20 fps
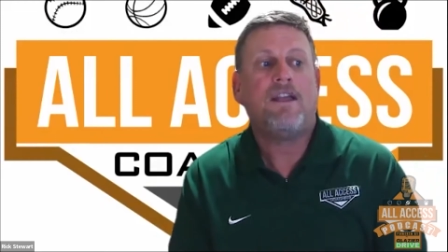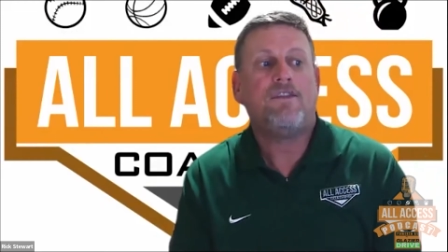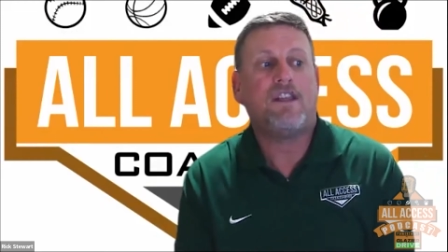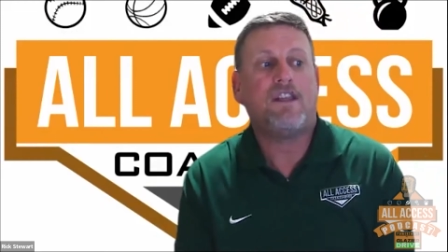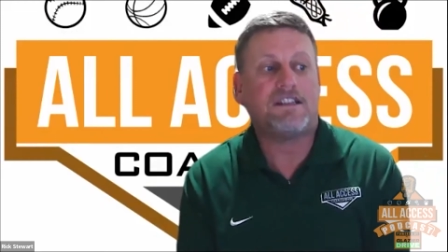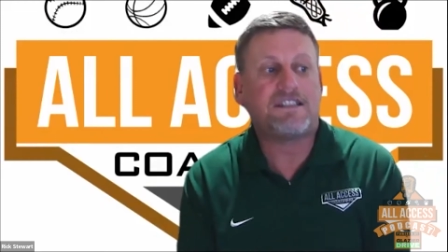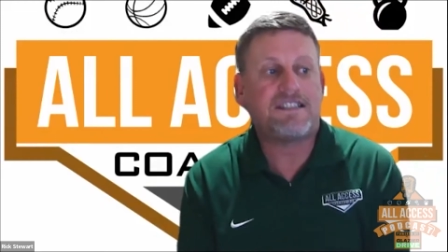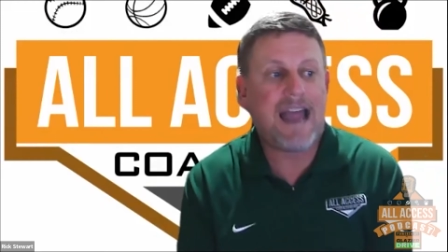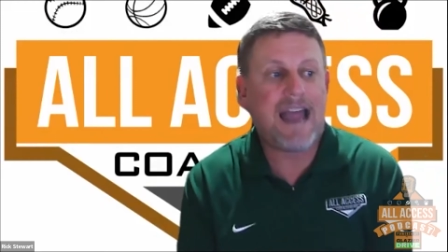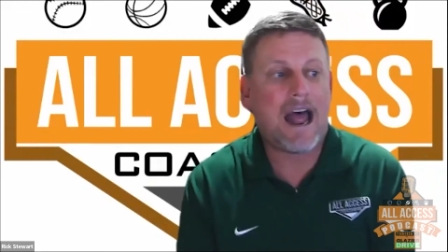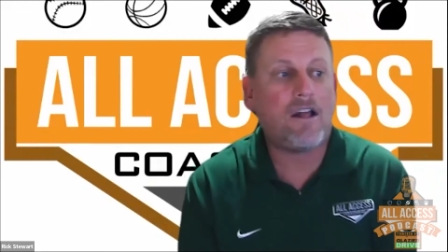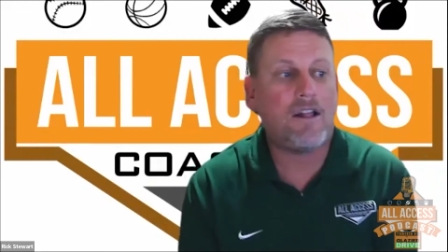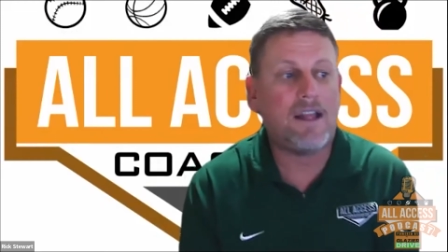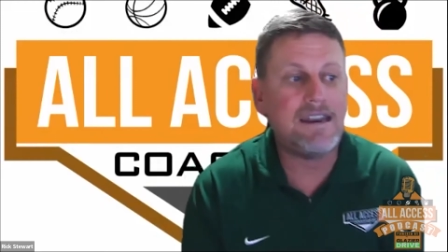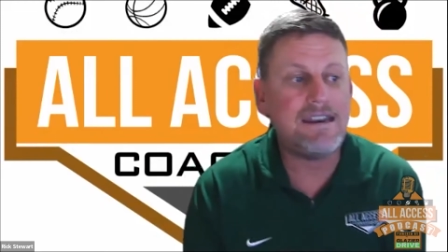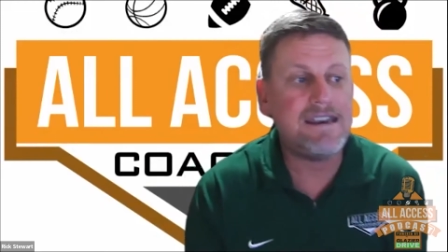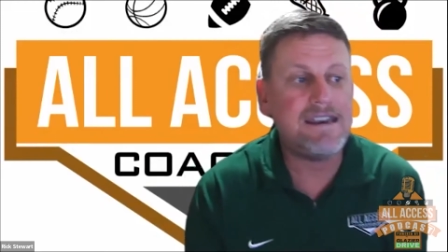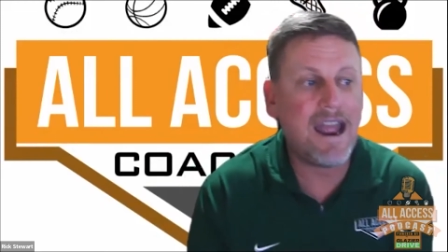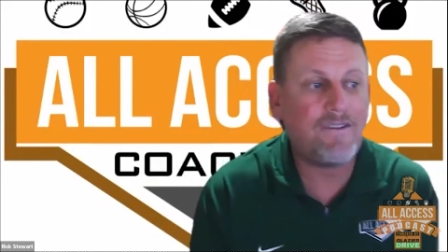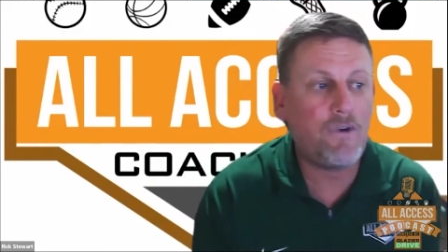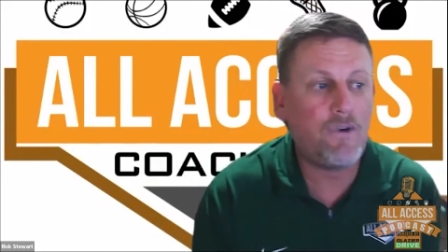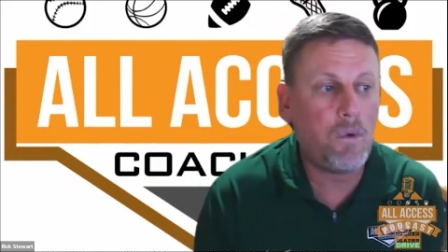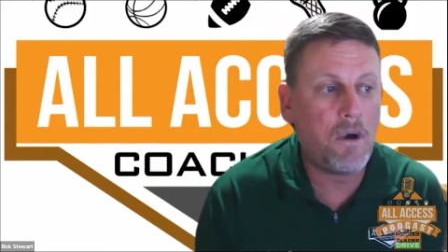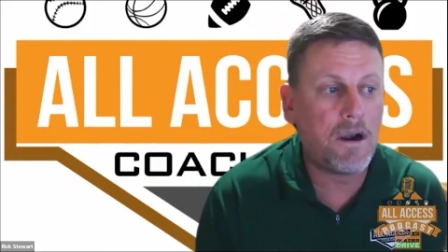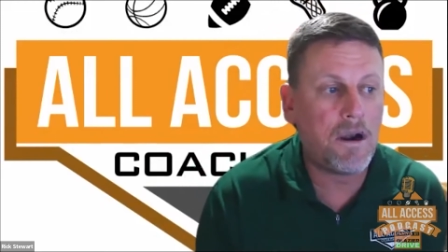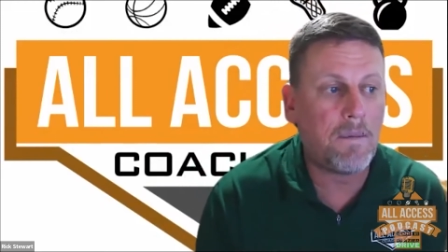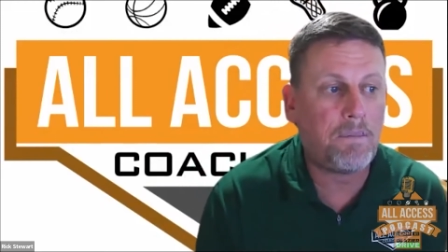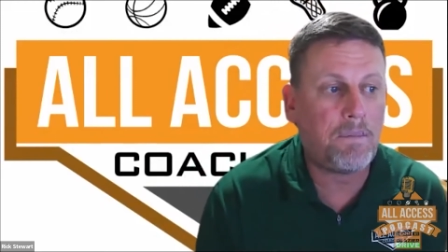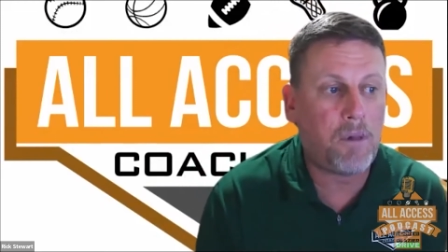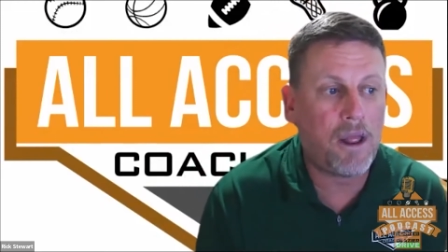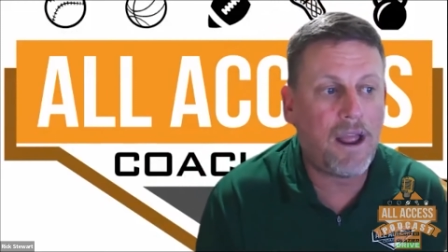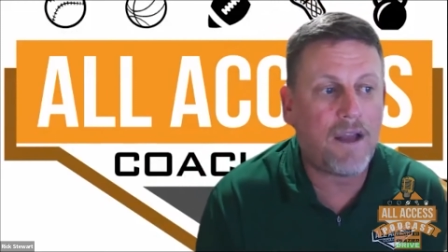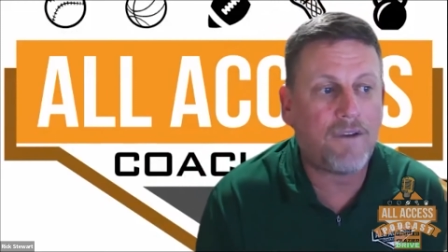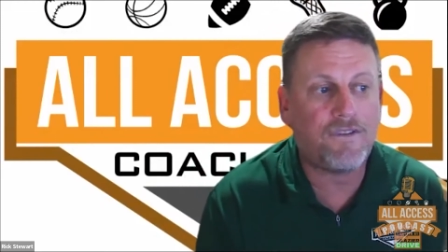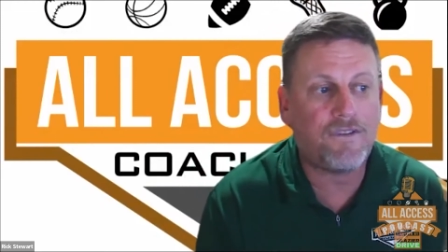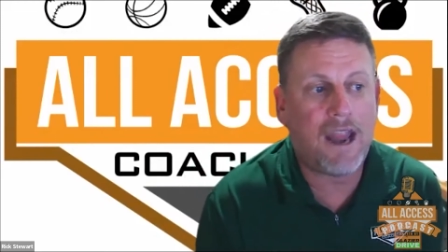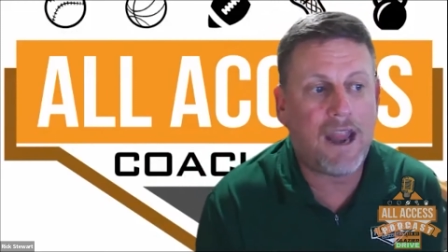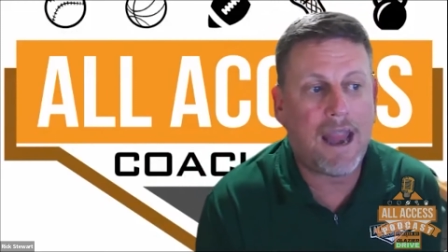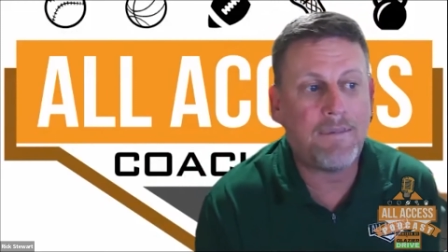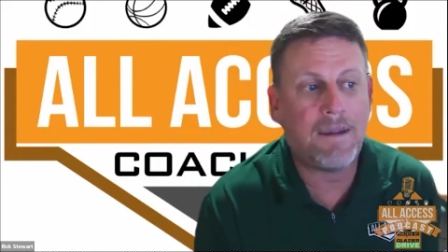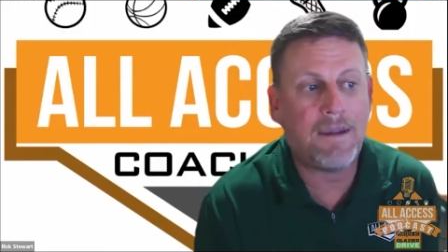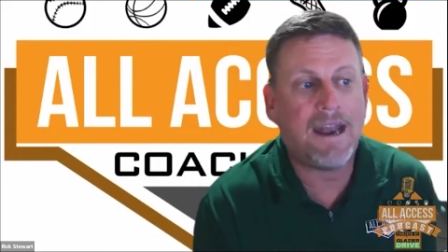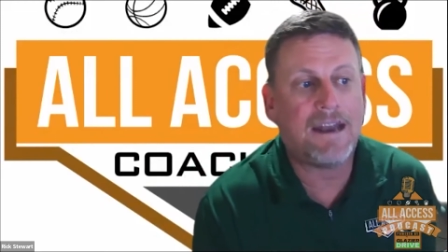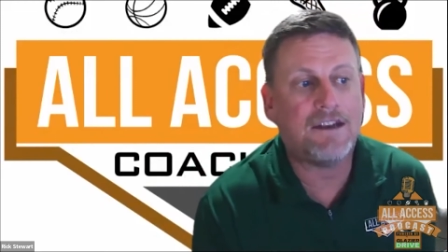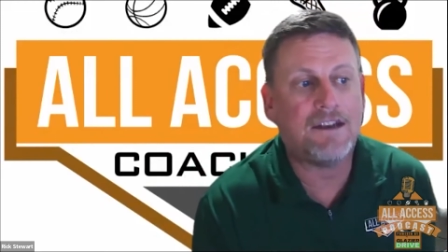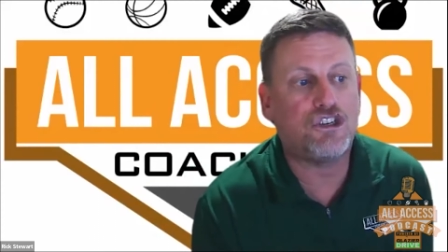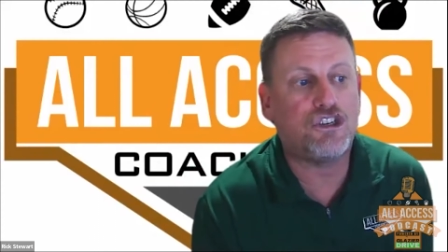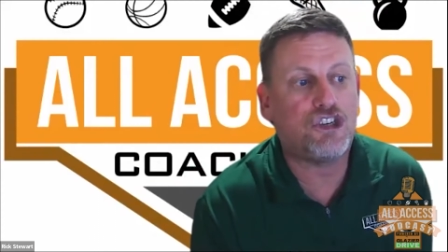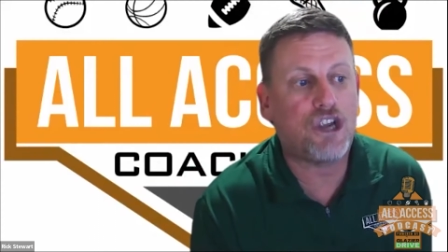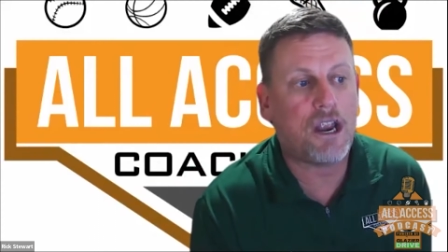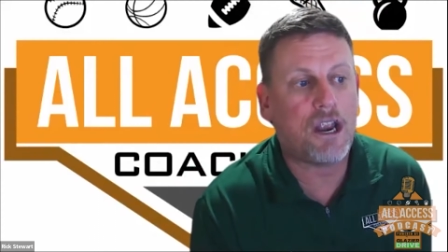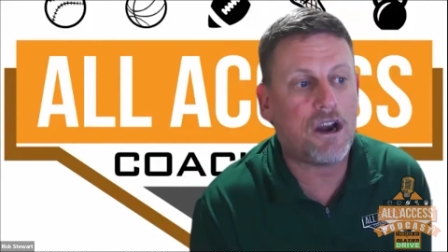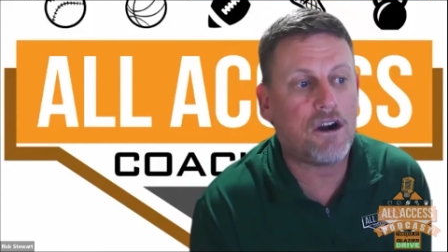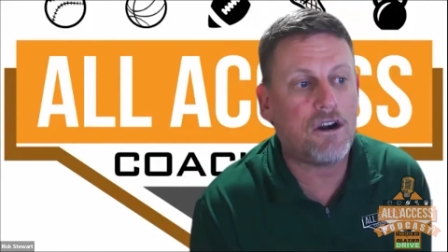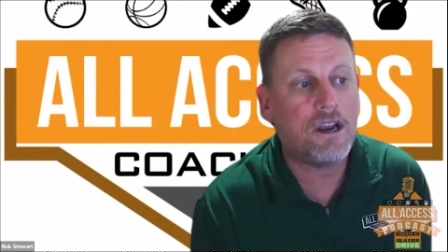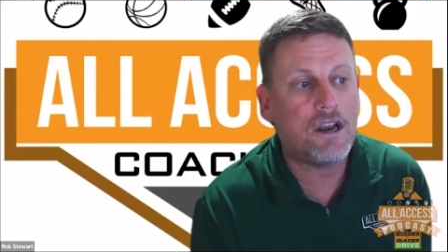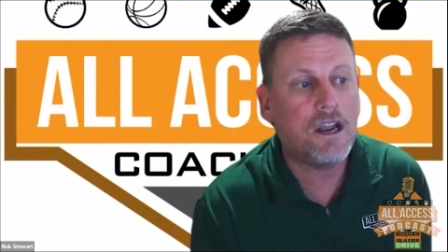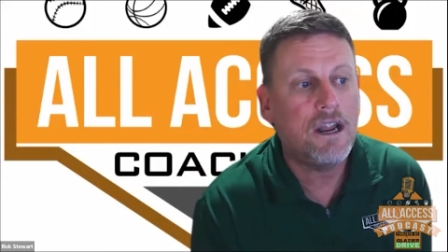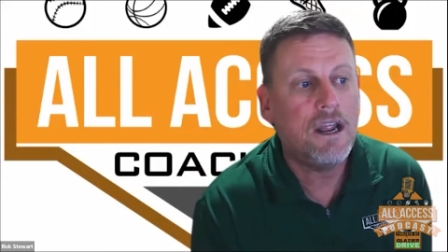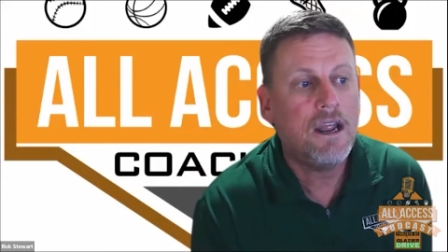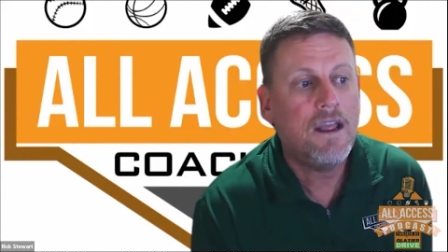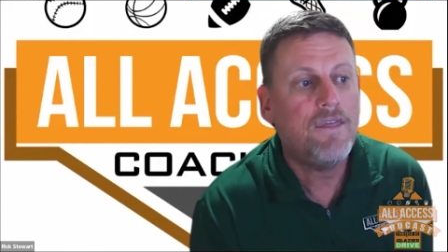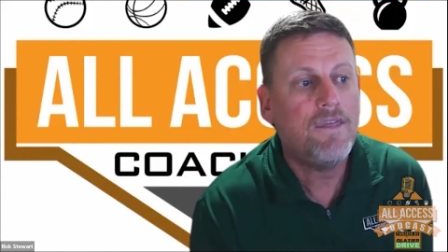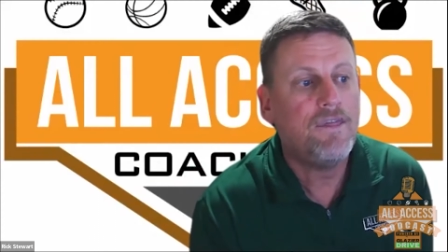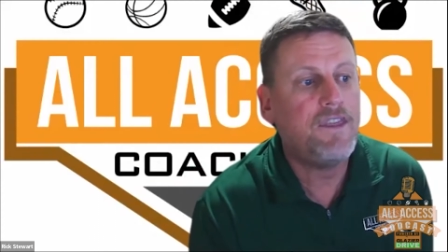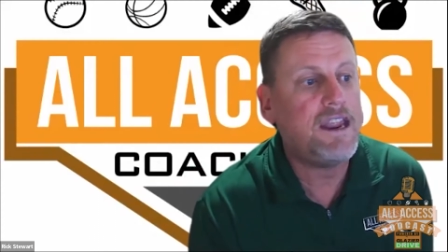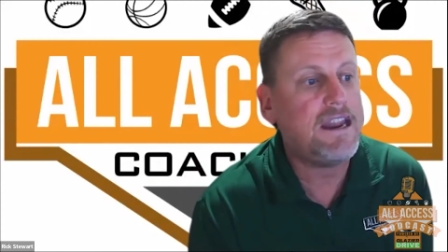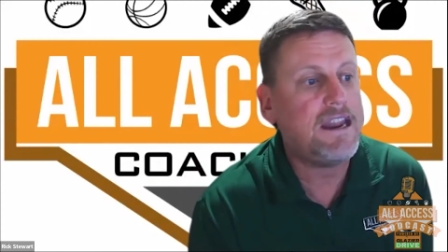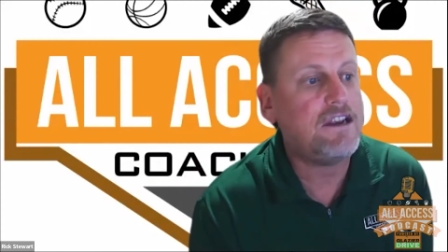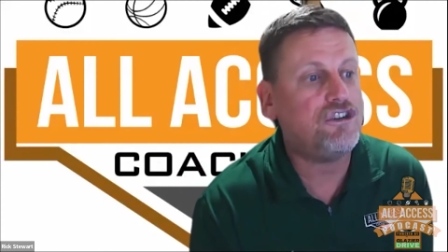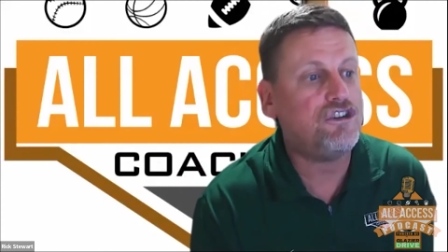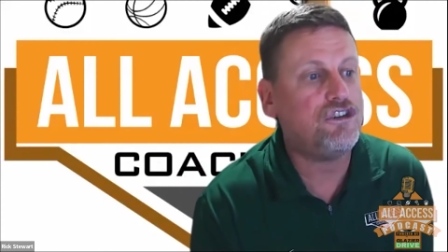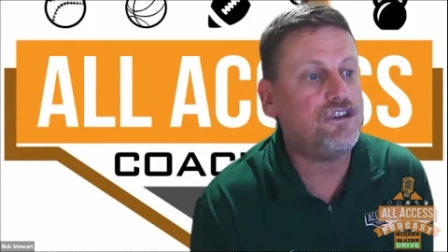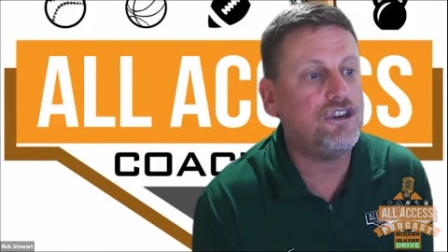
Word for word: LaSalle had never won a playoff game and had shared the